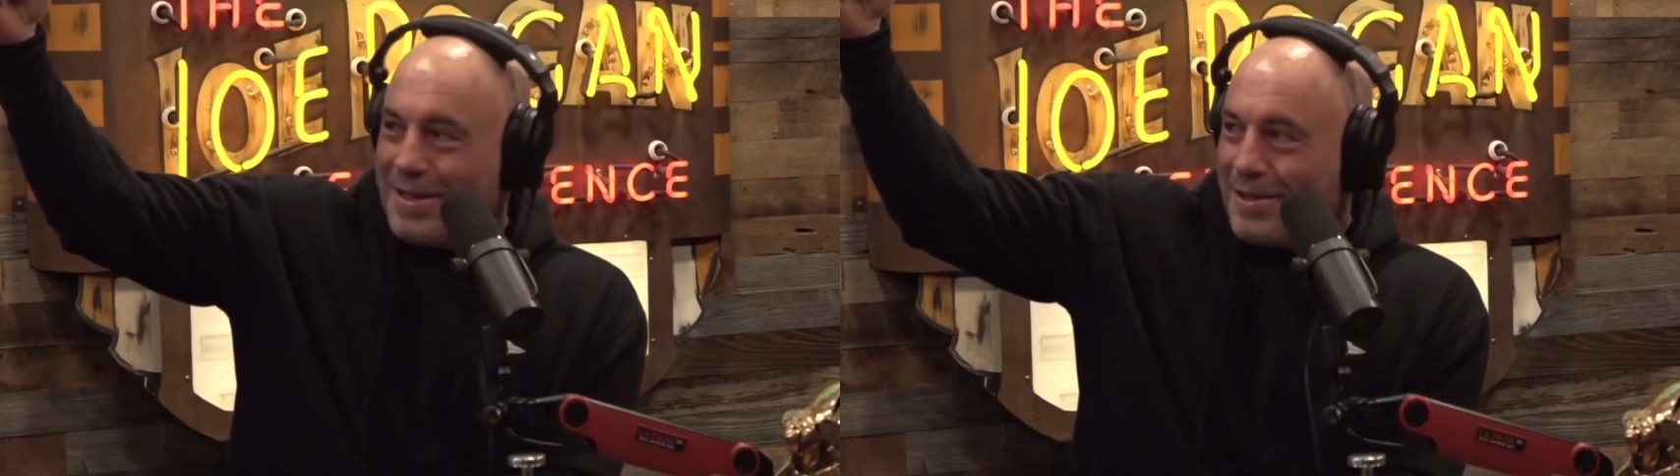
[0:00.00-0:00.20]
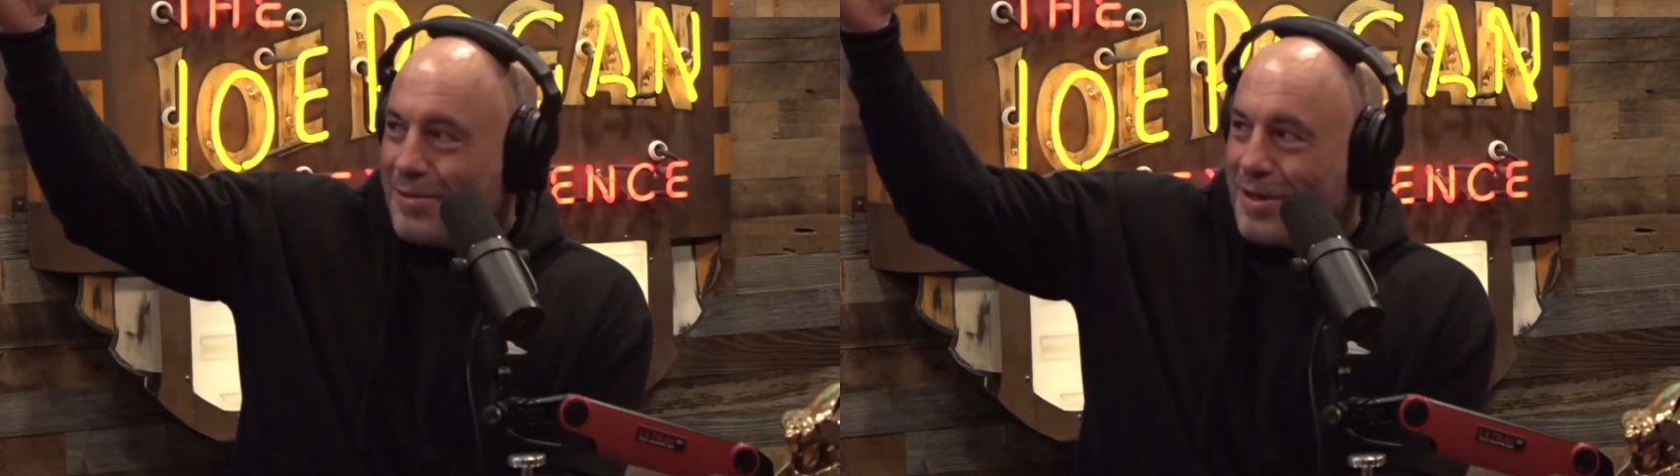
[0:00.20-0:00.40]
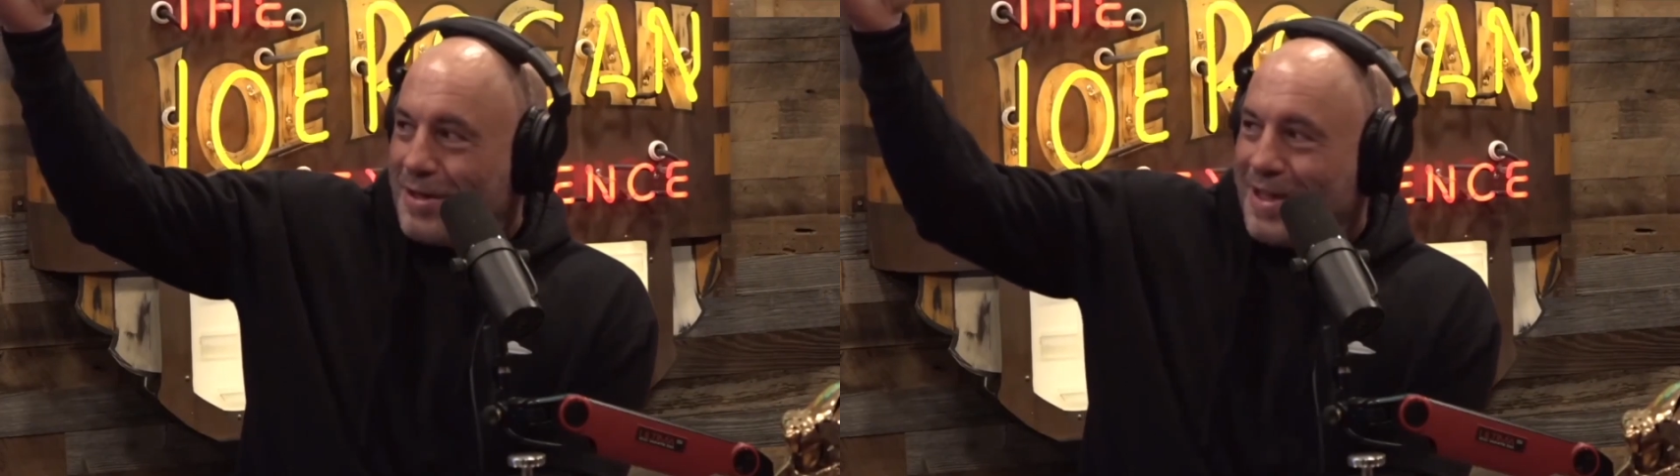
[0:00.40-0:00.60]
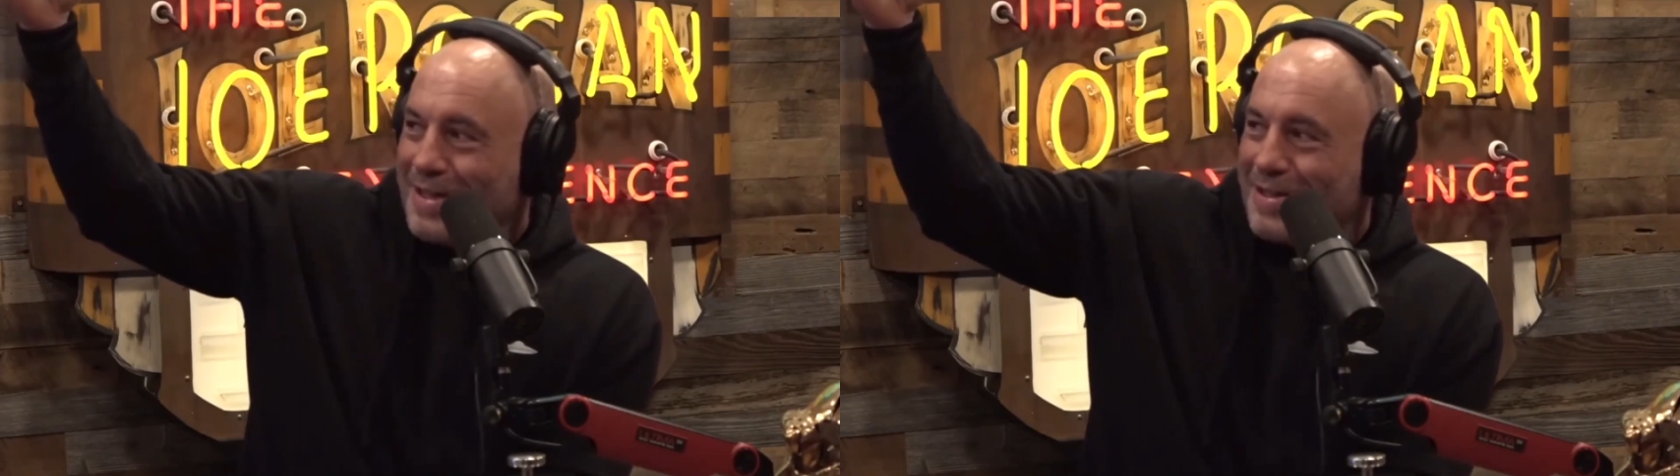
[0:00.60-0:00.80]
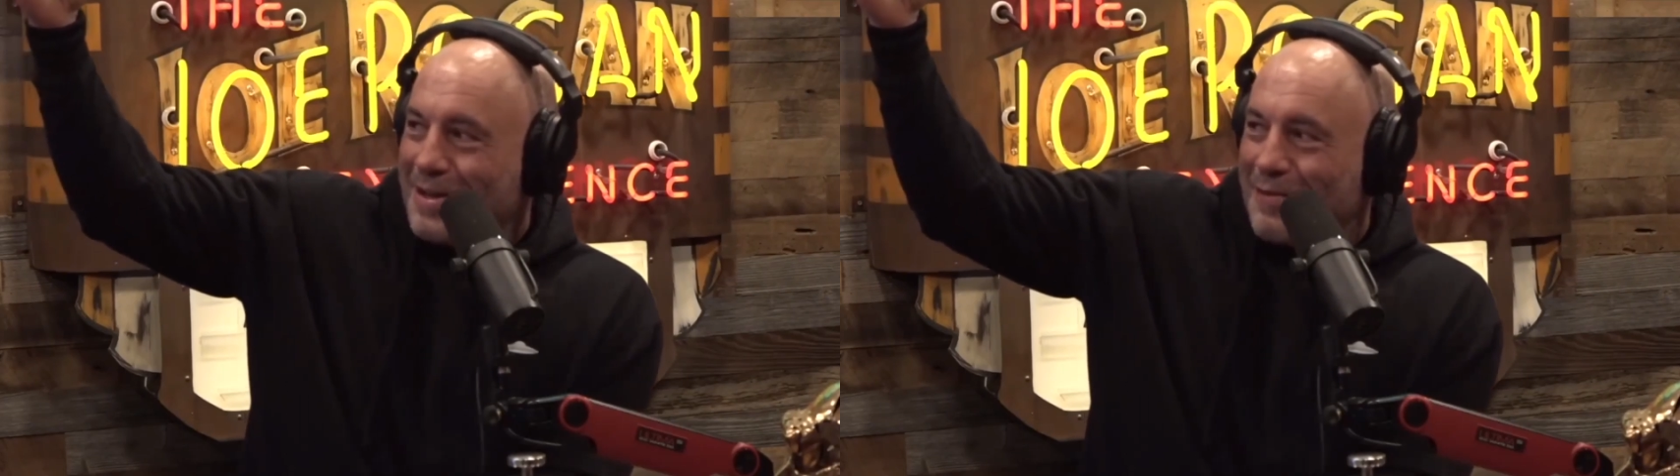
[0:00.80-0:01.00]
That's what I
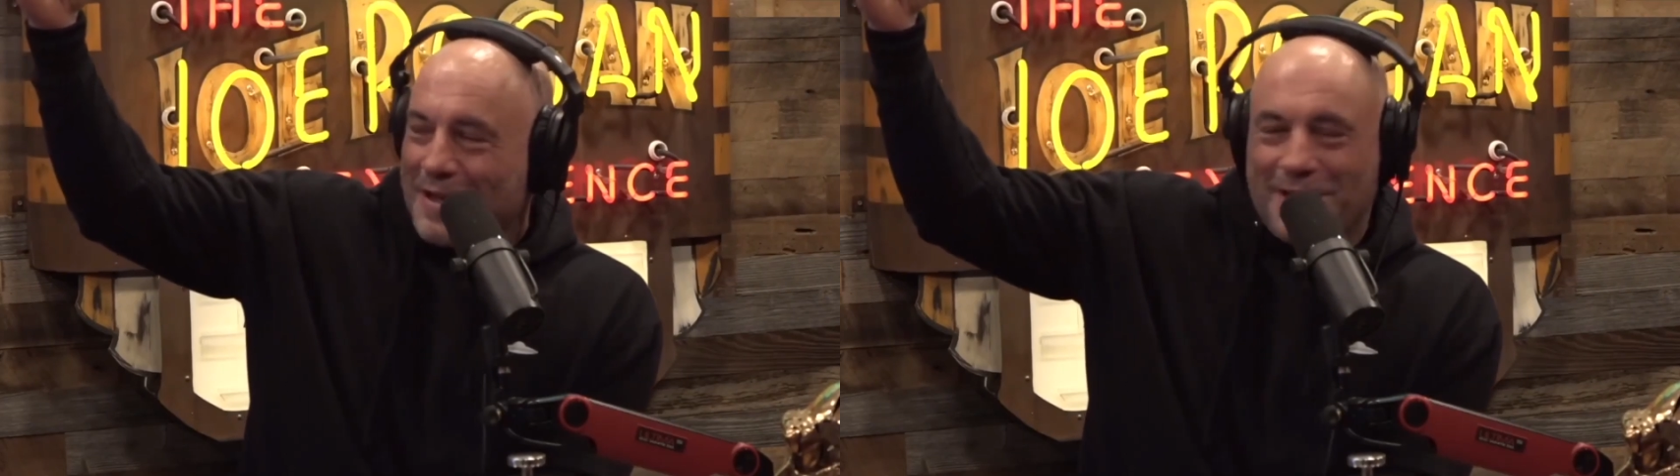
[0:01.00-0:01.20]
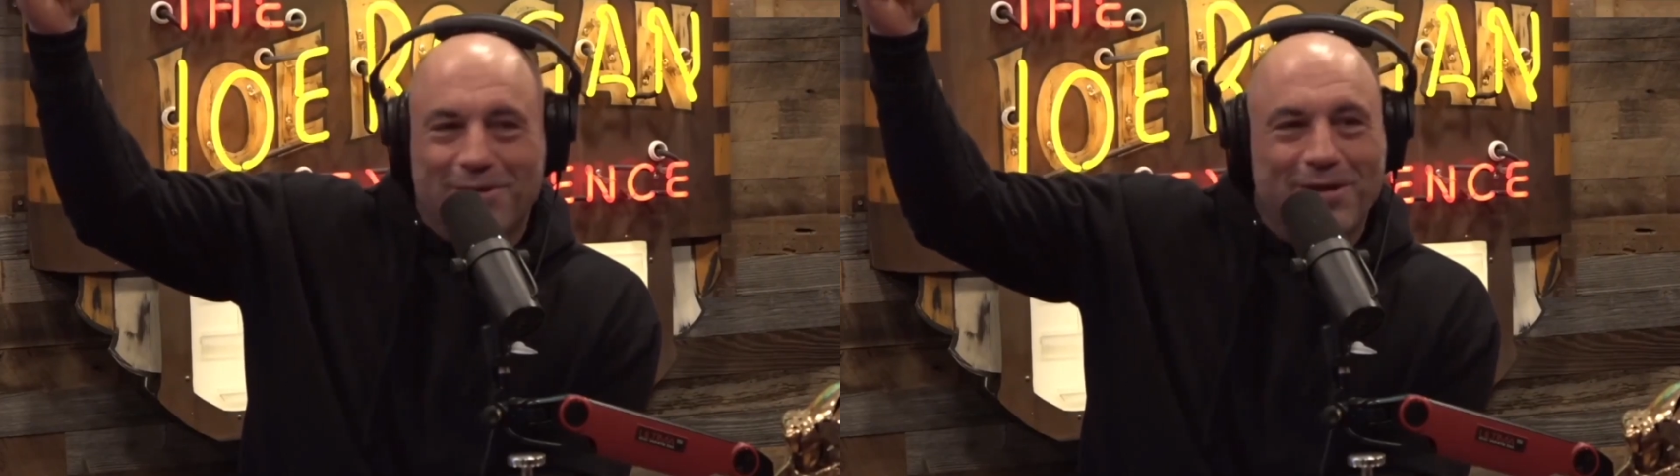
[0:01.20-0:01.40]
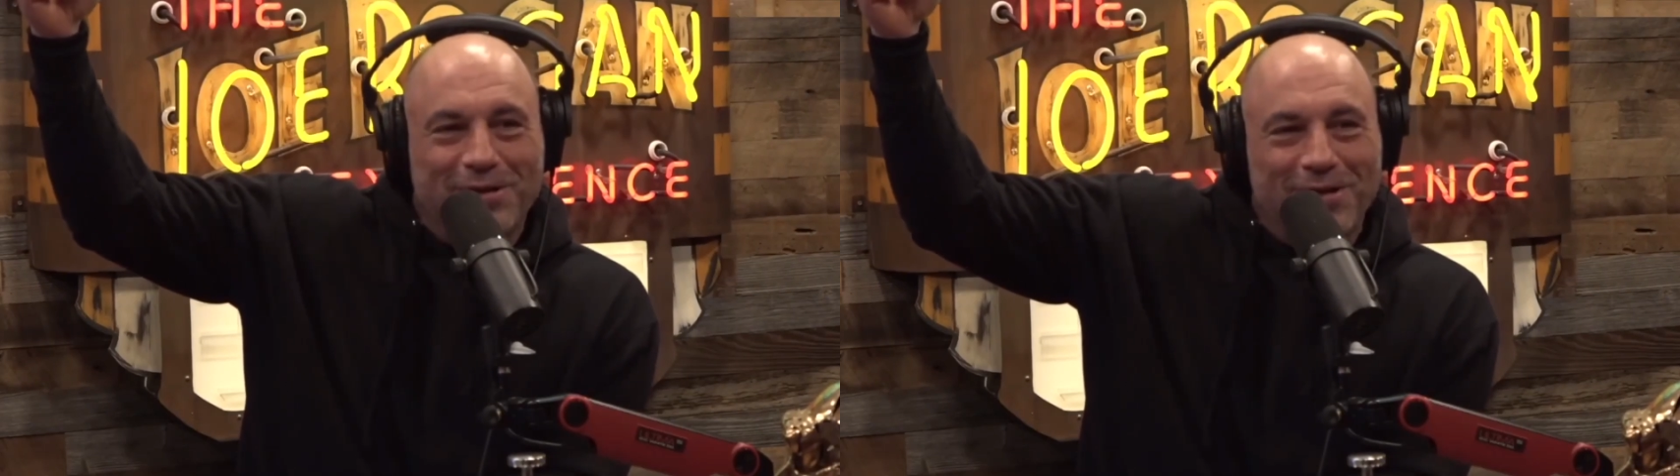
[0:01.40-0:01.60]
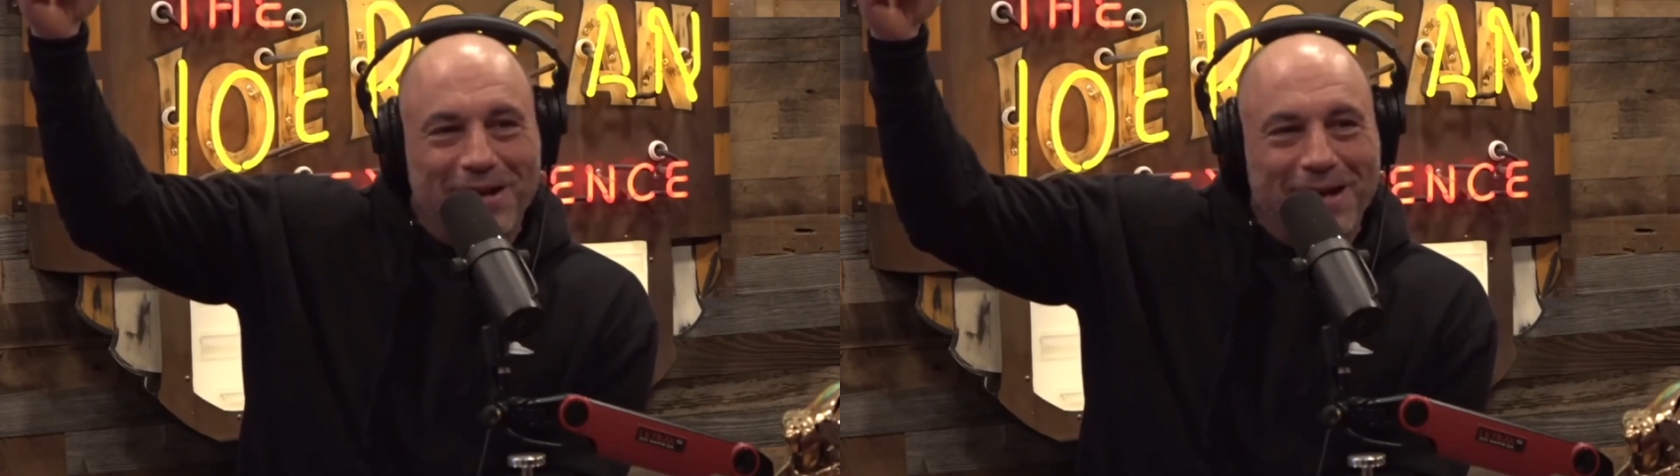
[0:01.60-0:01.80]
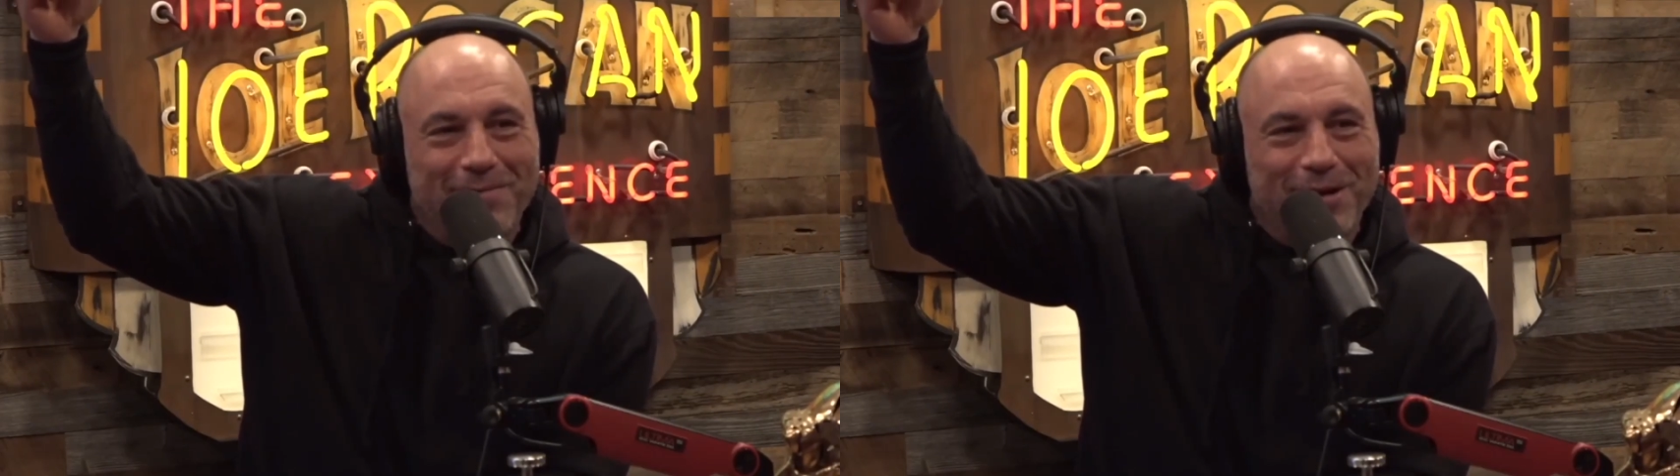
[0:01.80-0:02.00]
think. It's like a fancy
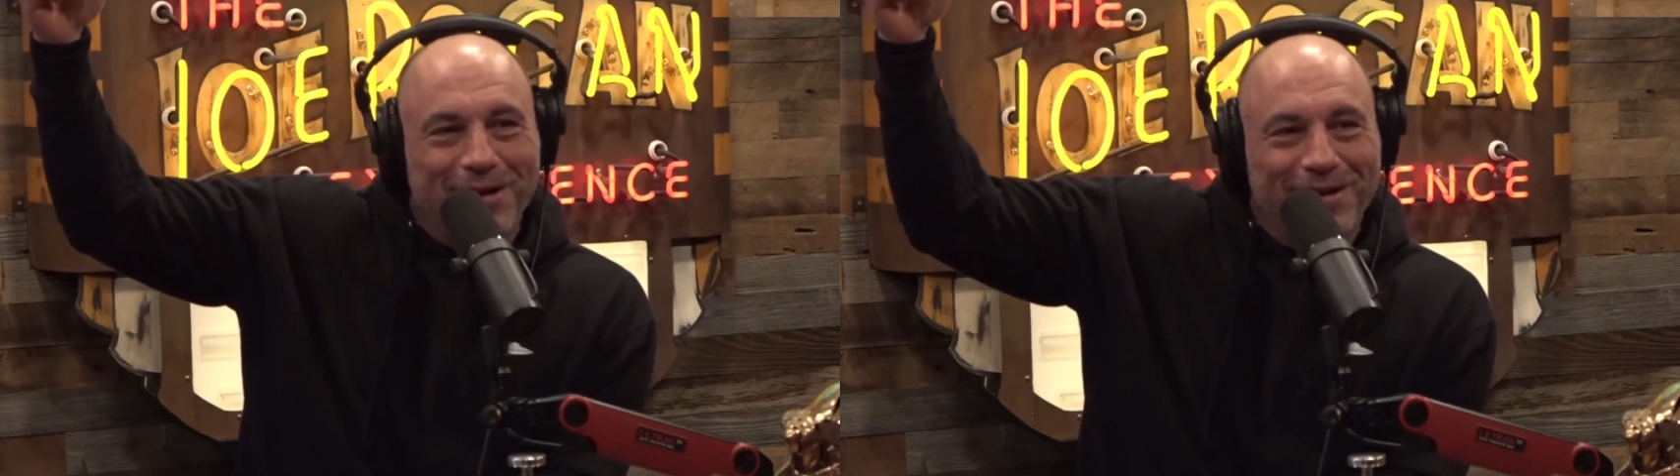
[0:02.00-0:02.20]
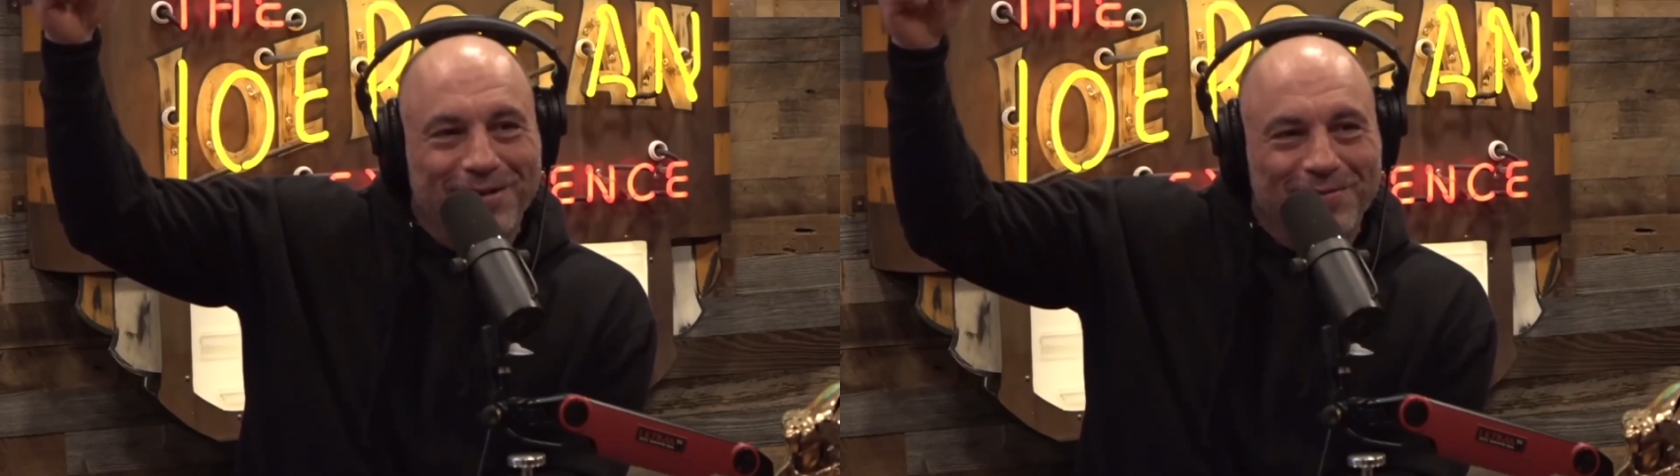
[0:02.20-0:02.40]
restaurant hamburger.